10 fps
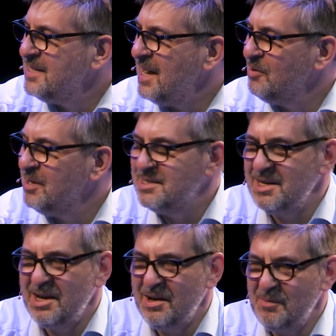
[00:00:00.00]
down at
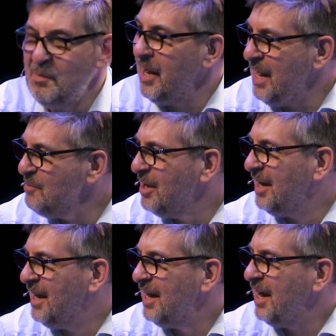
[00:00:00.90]

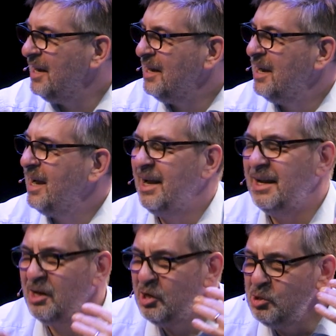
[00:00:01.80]
Miami, and
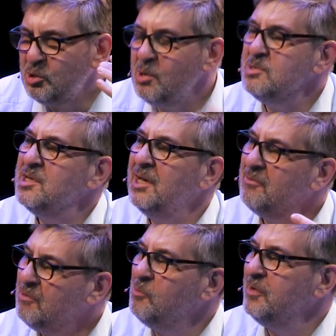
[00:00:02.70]
you're constantly
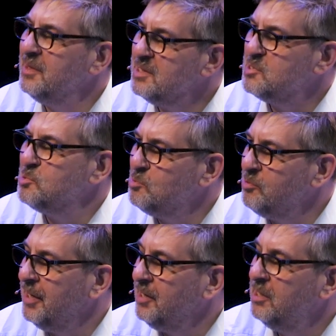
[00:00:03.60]
involving this
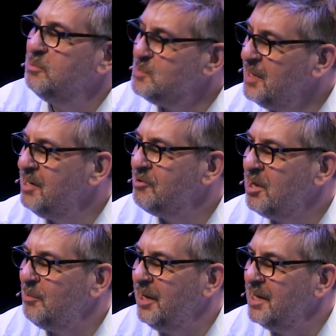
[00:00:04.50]
story. And you were speaking here a
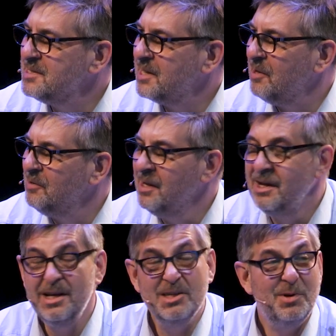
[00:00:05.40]
couple of years ago.
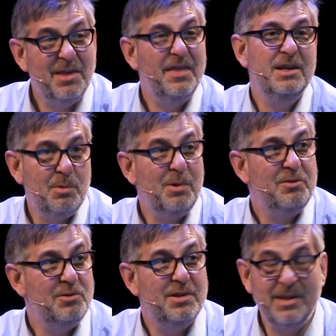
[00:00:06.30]
So one of the things when we
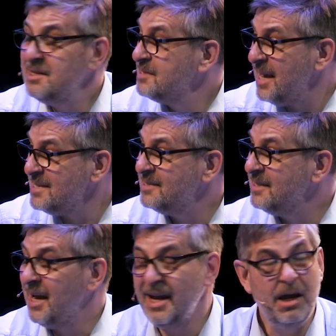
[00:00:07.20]
went through the things
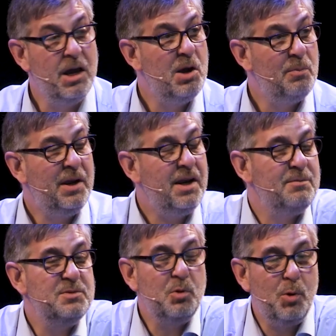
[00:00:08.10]
yesterday, picking
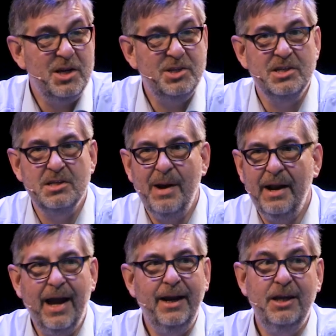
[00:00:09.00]
up some questions
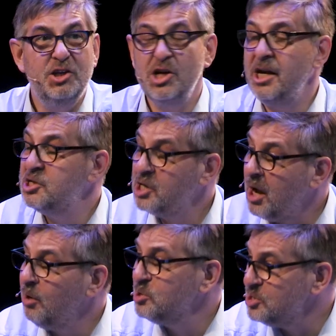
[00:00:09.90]
about how do you change
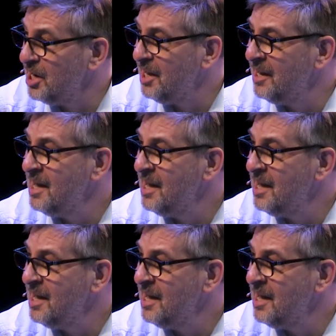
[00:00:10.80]
culture,